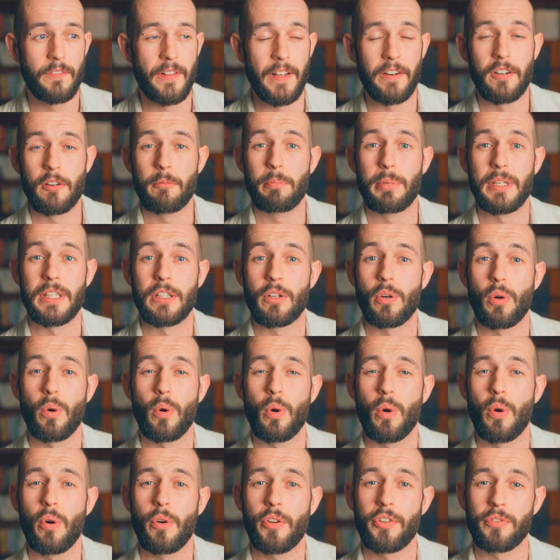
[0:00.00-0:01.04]
therapy
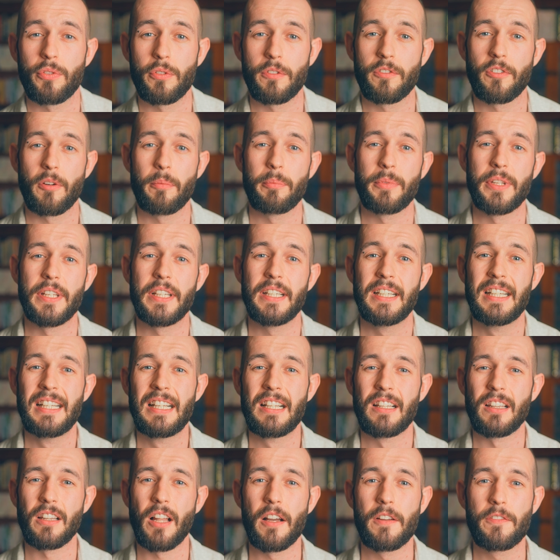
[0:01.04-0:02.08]
course or from the
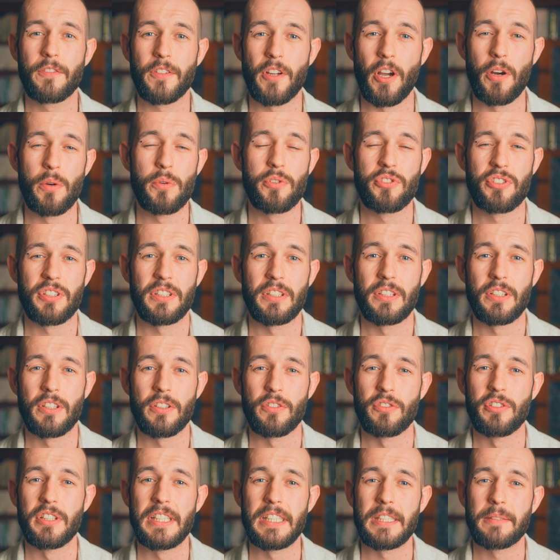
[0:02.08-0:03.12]
life coaching
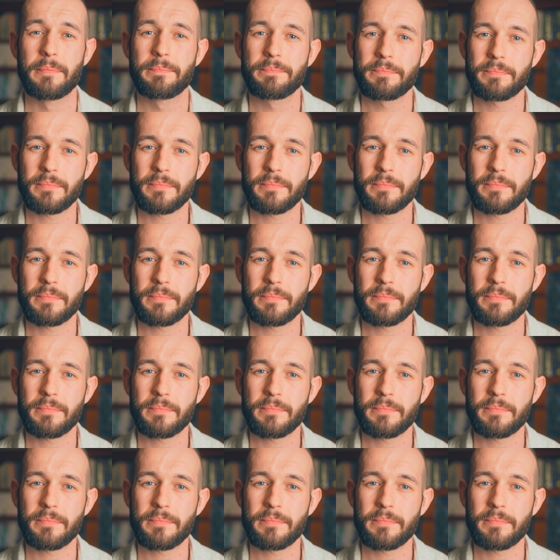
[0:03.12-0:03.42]
degree,